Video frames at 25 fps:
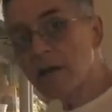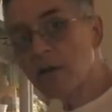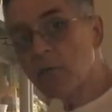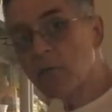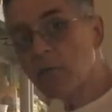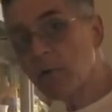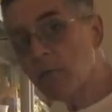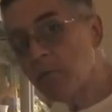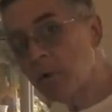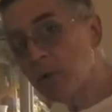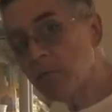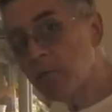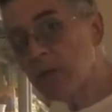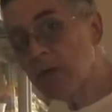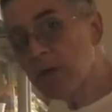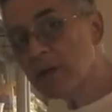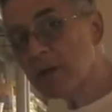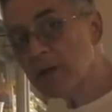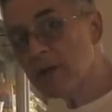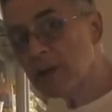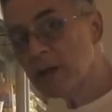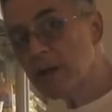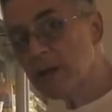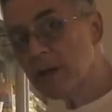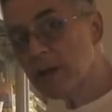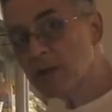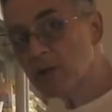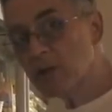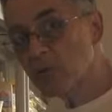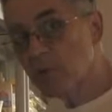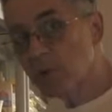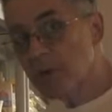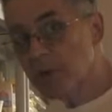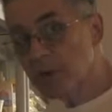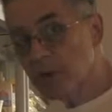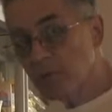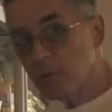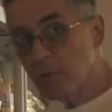than what we picked last
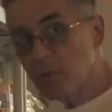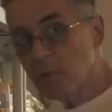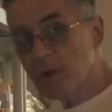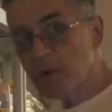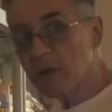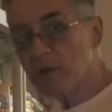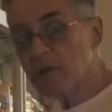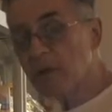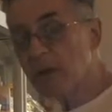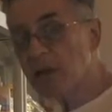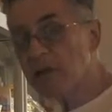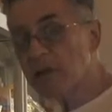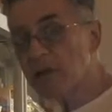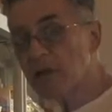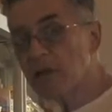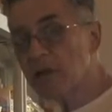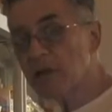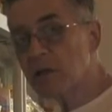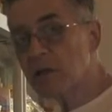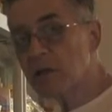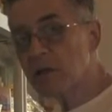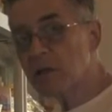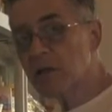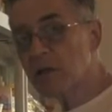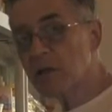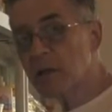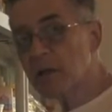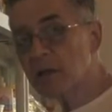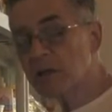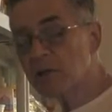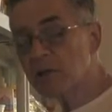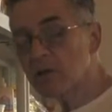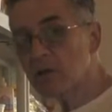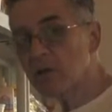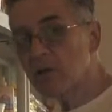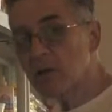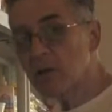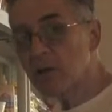week. And when we tested this
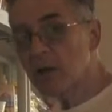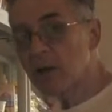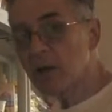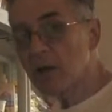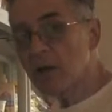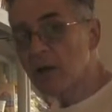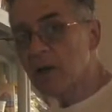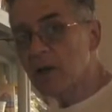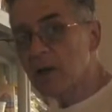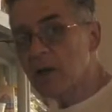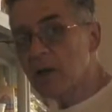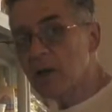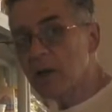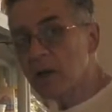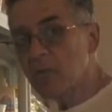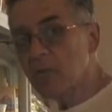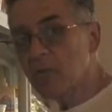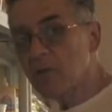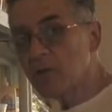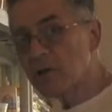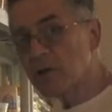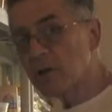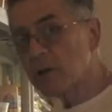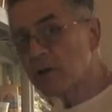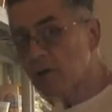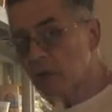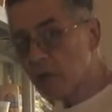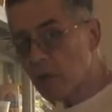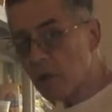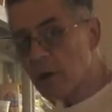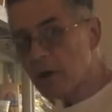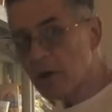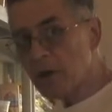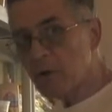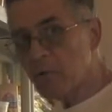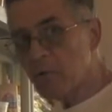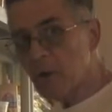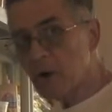last week, it was
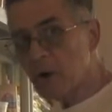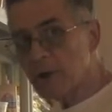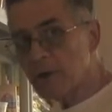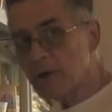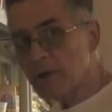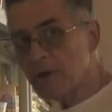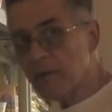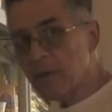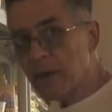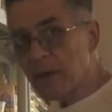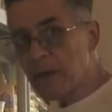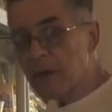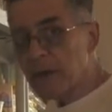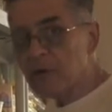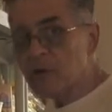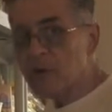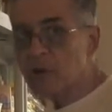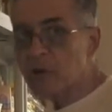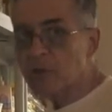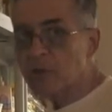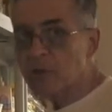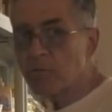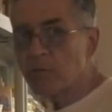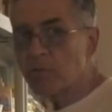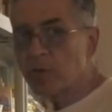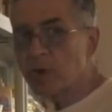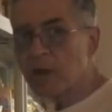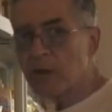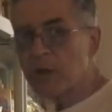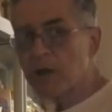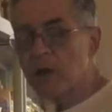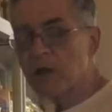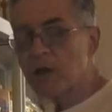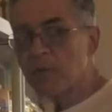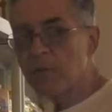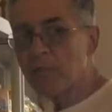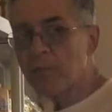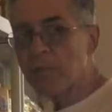21. So it's
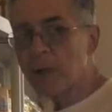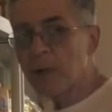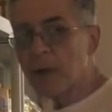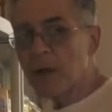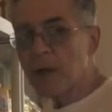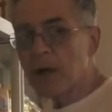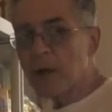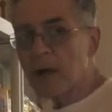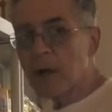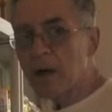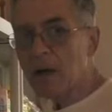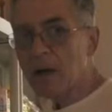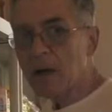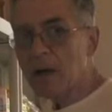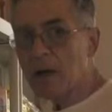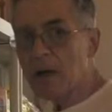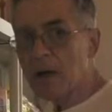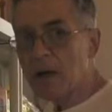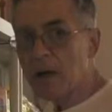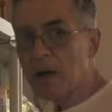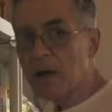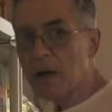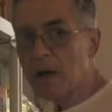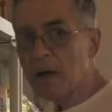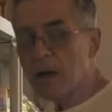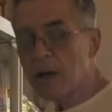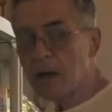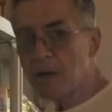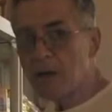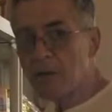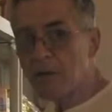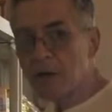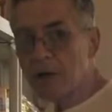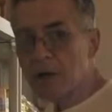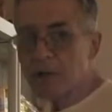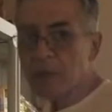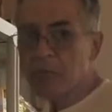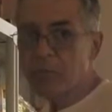picked up uh, a
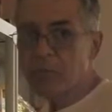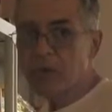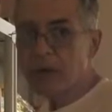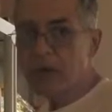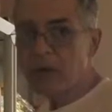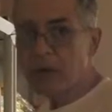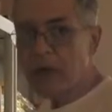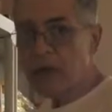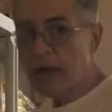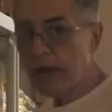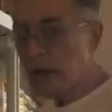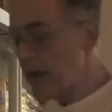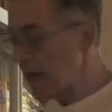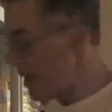brick, brick and a